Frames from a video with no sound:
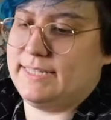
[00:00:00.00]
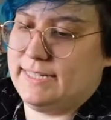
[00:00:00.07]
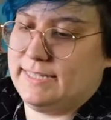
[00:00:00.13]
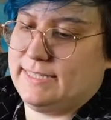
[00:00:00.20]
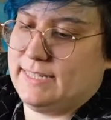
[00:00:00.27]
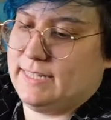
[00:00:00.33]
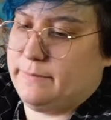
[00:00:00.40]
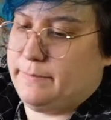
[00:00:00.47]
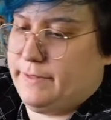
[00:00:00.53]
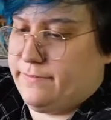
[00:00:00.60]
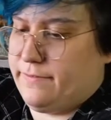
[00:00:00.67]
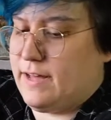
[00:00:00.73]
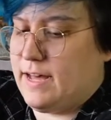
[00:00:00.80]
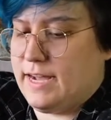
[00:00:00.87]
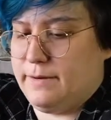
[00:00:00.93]
it's going to be
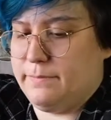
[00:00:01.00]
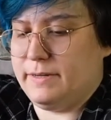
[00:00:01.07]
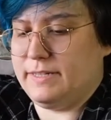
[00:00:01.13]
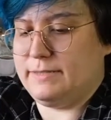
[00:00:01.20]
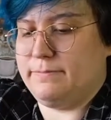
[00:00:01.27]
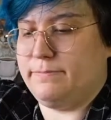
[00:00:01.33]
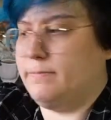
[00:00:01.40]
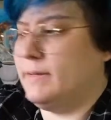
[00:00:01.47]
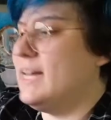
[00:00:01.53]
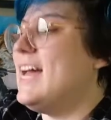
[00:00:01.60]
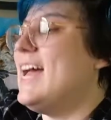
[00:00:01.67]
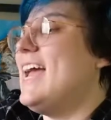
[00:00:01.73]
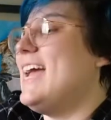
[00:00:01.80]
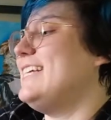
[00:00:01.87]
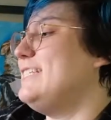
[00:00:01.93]
fine. But
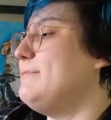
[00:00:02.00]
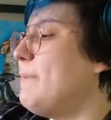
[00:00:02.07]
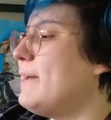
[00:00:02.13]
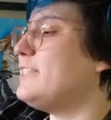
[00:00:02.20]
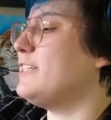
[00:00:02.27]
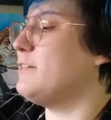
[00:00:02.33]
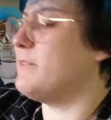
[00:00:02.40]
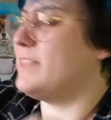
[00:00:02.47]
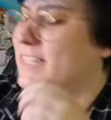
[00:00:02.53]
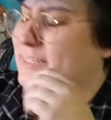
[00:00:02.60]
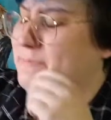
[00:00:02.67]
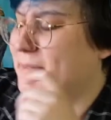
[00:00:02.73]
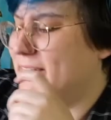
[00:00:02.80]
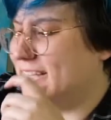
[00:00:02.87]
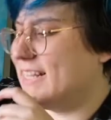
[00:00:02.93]
especially with this
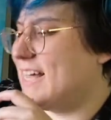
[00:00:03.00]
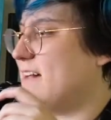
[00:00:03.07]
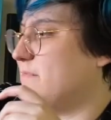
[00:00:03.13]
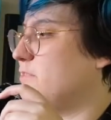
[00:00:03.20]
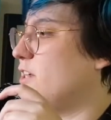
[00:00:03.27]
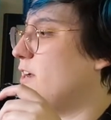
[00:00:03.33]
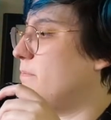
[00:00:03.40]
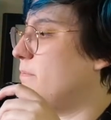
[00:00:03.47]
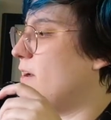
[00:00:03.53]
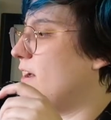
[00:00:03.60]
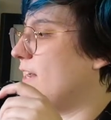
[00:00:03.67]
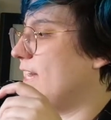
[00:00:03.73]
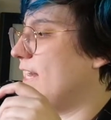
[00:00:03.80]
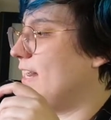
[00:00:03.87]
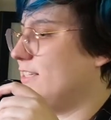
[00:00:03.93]
being a laptop pocket,